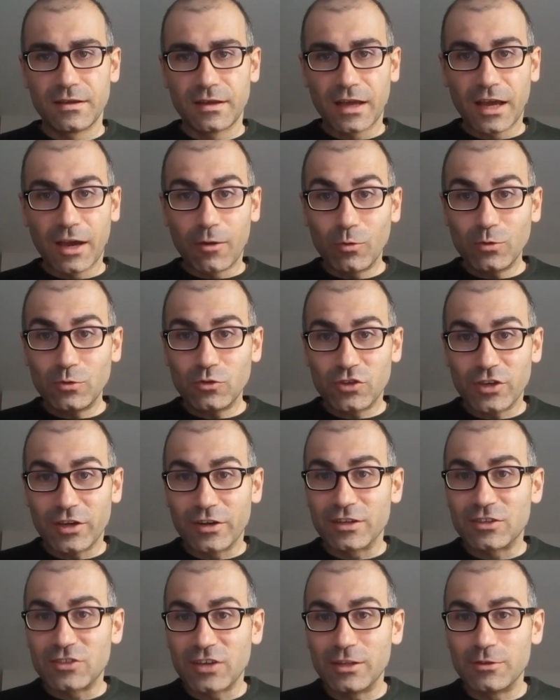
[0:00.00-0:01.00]
I want to share
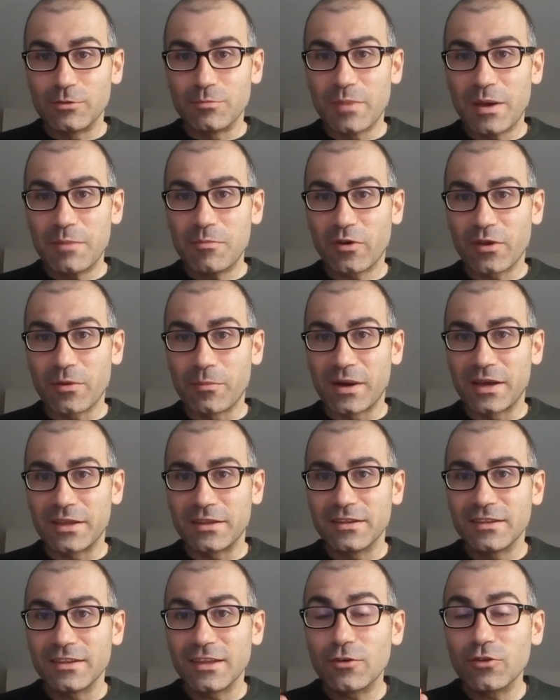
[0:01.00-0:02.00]
a childhood memory of mine
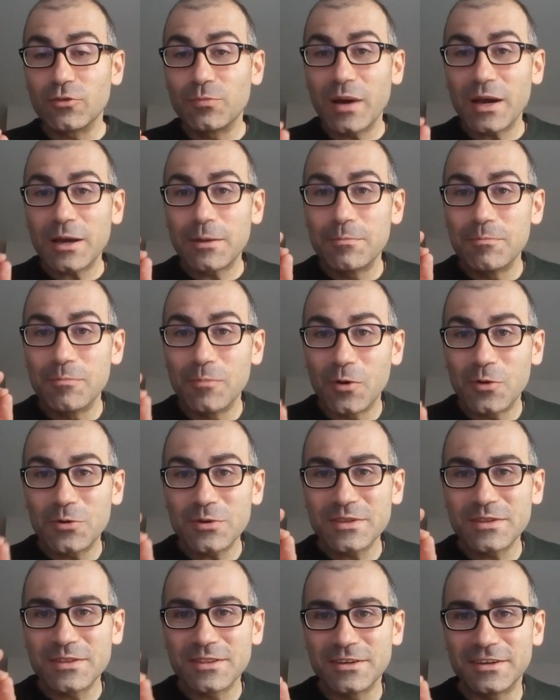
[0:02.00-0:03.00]
that goes back more
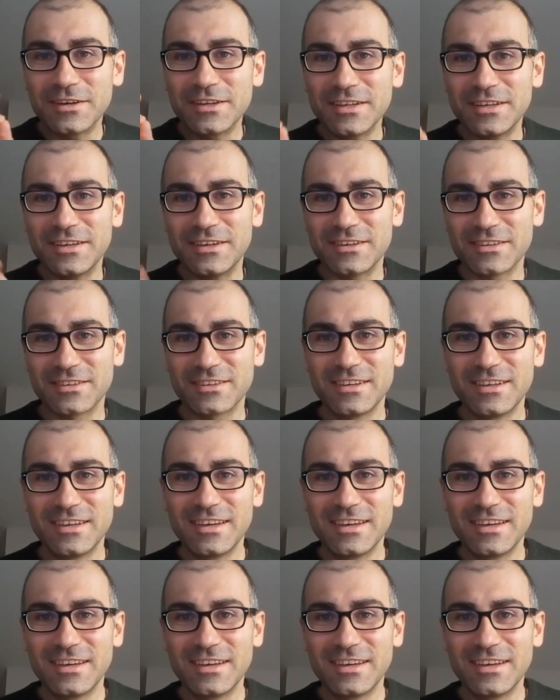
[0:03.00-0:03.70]
than 30 years.